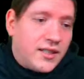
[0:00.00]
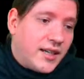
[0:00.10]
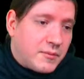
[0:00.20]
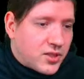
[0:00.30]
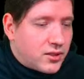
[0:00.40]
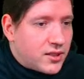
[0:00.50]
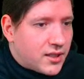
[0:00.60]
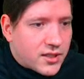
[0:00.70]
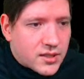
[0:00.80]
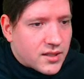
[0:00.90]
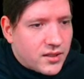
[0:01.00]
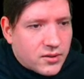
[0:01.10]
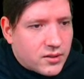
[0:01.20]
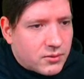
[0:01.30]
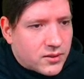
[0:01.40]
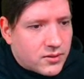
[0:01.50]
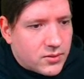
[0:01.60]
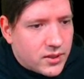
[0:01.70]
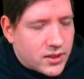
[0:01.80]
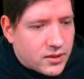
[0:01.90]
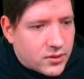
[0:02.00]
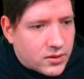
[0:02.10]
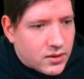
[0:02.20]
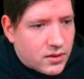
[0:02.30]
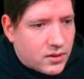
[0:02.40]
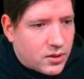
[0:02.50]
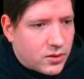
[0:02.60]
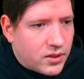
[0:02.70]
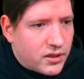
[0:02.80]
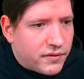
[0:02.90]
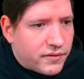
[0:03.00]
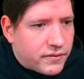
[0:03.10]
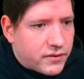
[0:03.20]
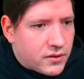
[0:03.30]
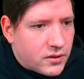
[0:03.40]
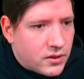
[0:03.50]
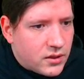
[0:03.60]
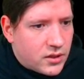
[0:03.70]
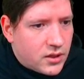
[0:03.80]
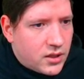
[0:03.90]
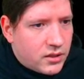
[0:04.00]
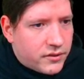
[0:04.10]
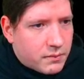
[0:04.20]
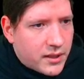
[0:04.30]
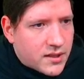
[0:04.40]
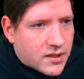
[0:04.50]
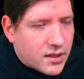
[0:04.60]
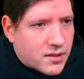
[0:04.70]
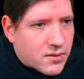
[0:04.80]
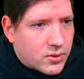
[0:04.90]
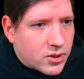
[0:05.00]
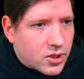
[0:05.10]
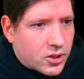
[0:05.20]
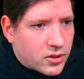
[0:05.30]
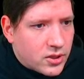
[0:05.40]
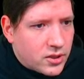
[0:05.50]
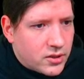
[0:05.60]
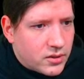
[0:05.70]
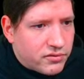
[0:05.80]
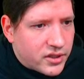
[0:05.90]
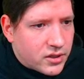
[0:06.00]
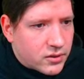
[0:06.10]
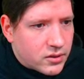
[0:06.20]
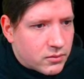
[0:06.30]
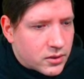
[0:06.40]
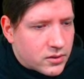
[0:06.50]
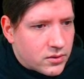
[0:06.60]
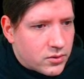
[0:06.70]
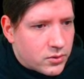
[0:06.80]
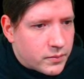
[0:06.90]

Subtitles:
sorry. I don't know what to do, and I don't know if if it makes sense to continue if I don't know what to do.